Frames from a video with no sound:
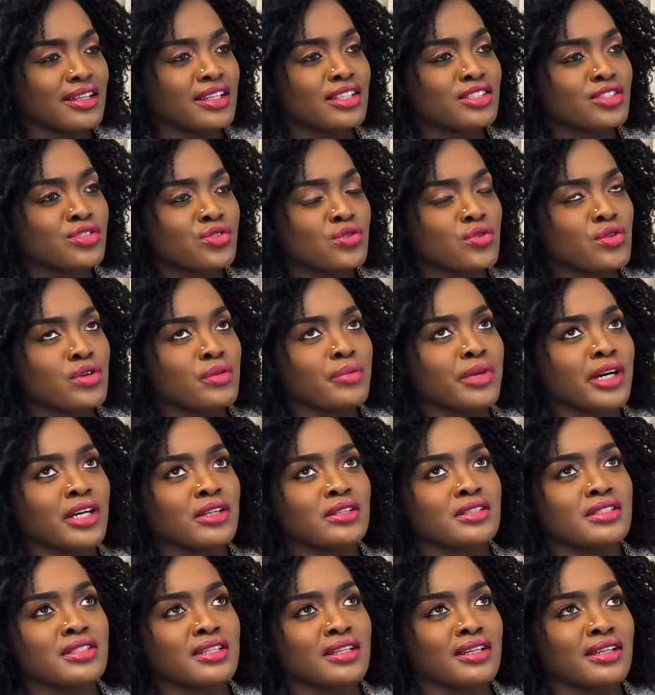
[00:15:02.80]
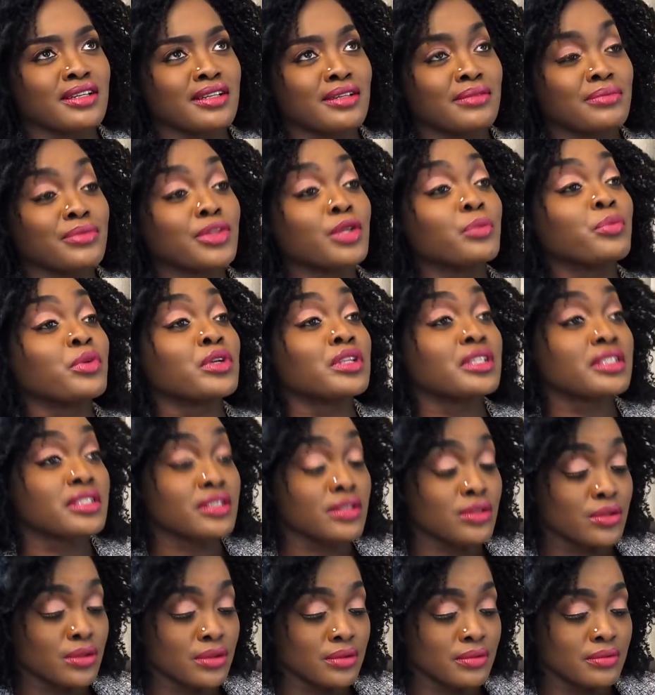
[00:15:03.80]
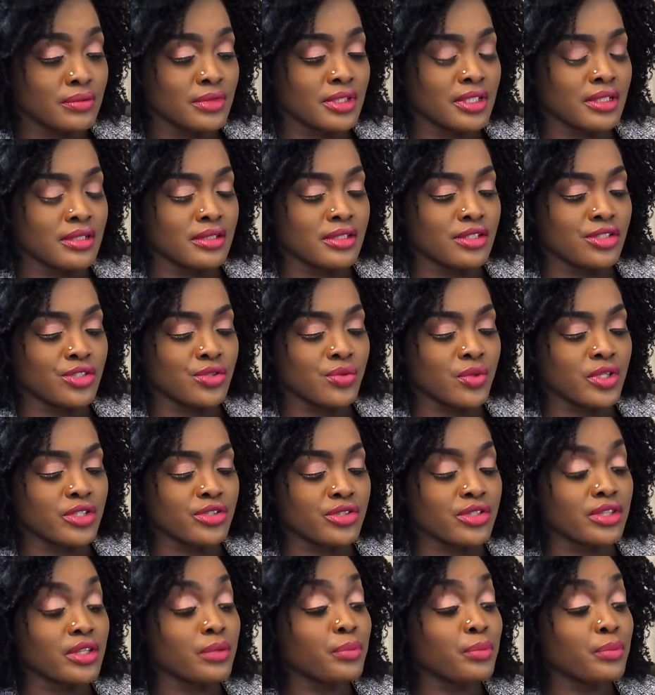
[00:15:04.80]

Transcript: Let's talk about the political situation.